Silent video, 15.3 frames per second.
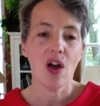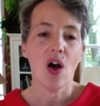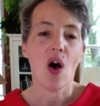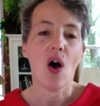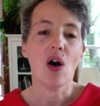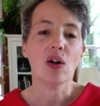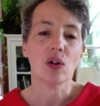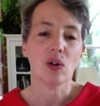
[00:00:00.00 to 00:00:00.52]

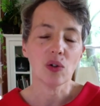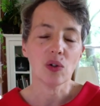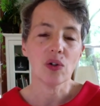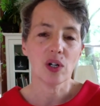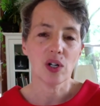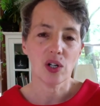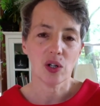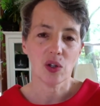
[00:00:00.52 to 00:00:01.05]
all older
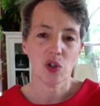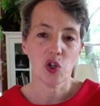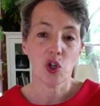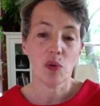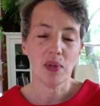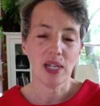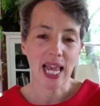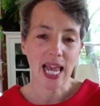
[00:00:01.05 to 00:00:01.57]
adults
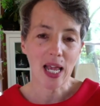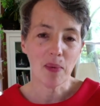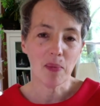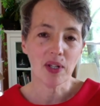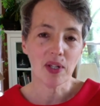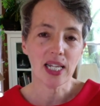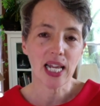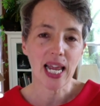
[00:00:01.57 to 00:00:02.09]
should be able
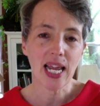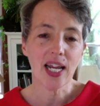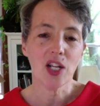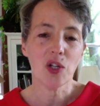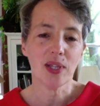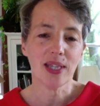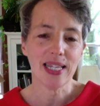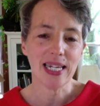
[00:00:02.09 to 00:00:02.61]
to age
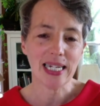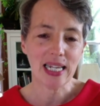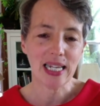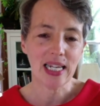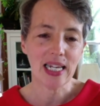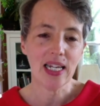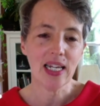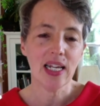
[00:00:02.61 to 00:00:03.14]
with
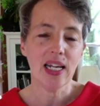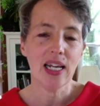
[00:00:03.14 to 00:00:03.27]
dignity